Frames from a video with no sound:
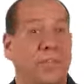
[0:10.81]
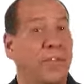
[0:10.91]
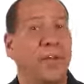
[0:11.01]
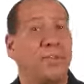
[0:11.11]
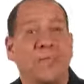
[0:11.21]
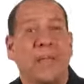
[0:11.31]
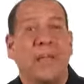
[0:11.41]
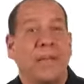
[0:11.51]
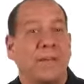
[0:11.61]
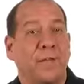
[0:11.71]
So,
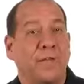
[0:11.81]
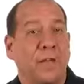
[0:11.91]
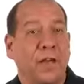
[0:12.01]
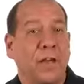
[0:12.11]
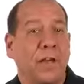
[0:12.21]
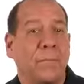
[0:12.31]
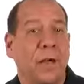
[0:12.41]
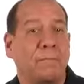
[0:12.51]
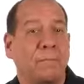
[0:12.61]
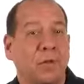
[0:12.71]
if you're talking
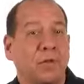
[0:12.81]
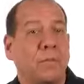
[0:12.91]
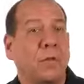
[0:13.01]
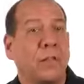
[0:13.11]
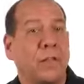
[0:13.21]
about multiple